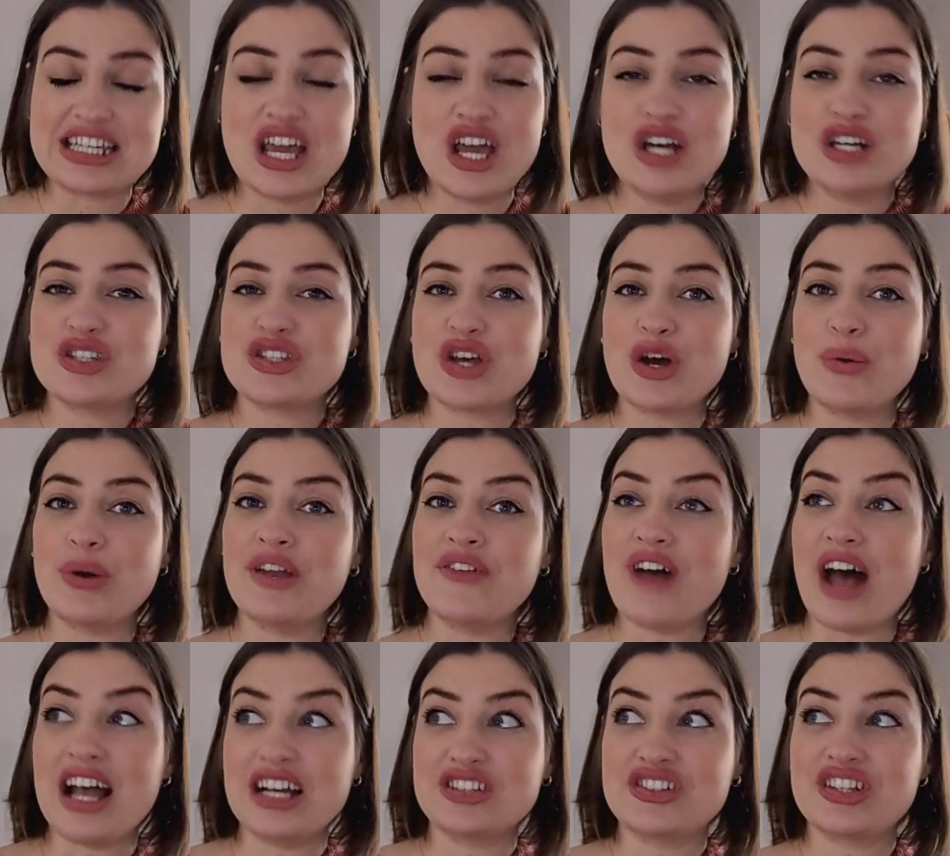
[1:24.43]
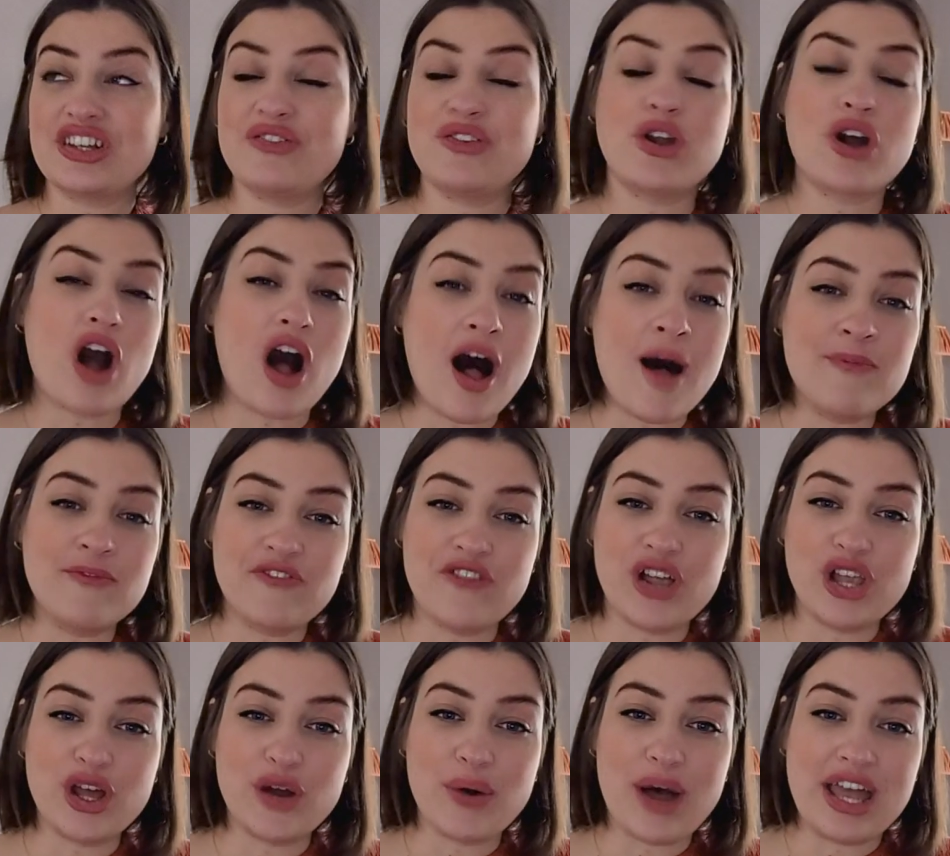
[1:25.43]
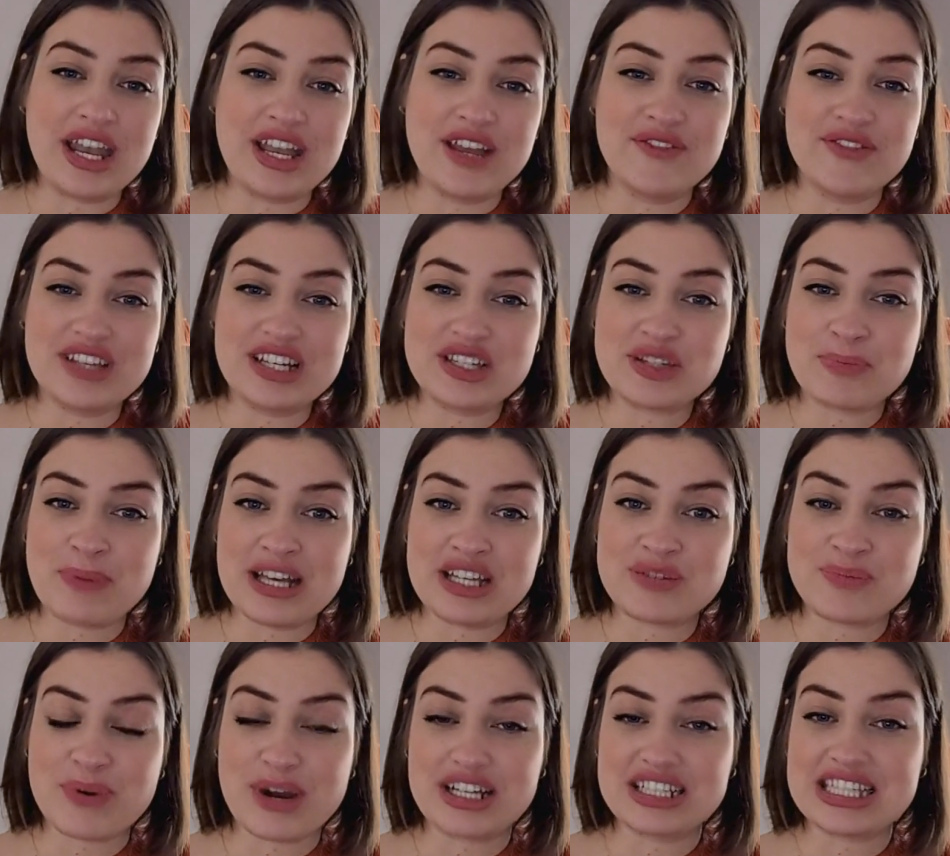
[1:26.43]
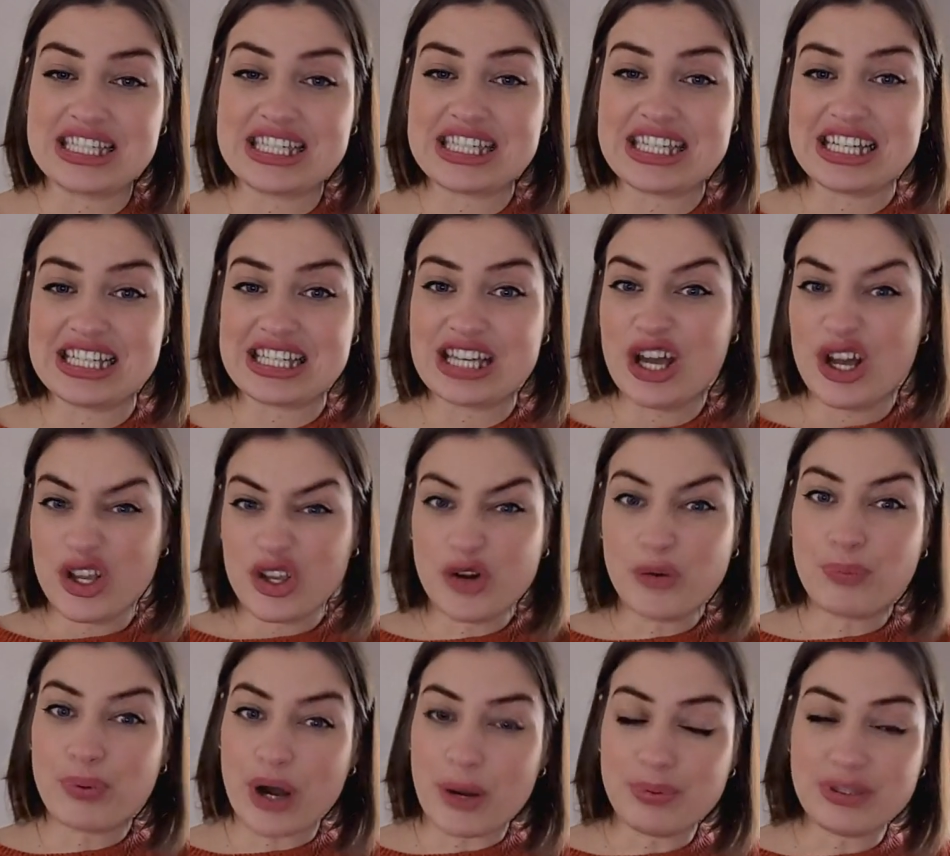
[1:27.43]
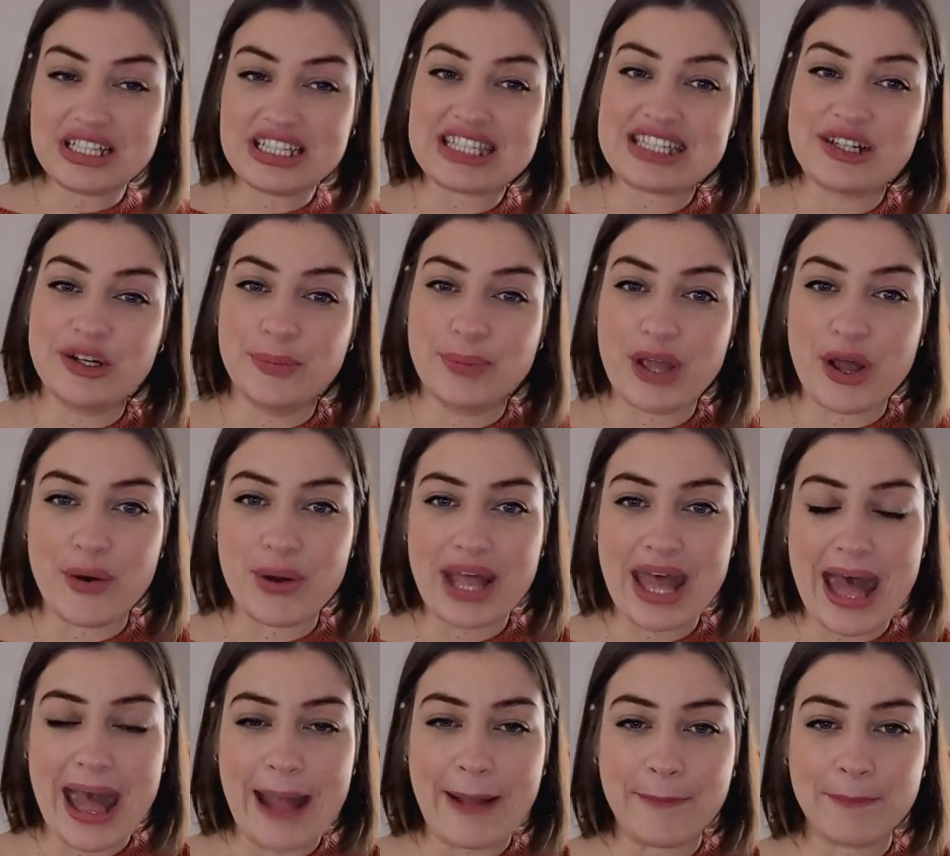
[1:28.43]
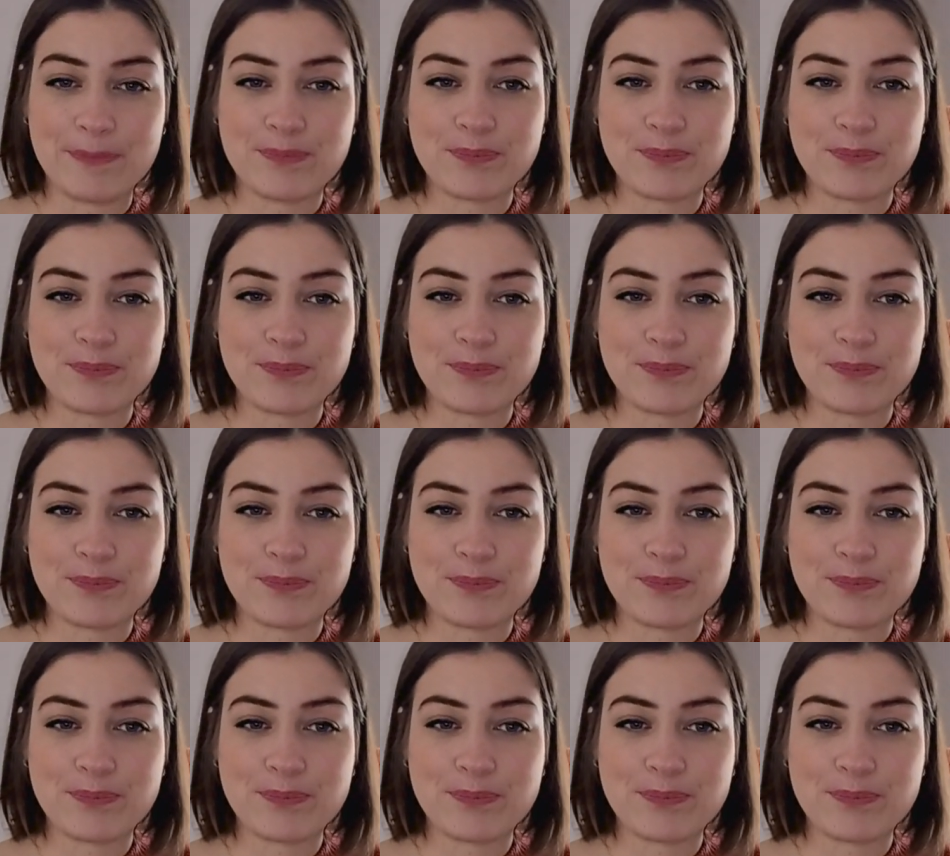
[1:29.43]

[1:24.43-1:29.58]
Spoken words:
So if you can't follow any of these best practices, you'll probably still be okay.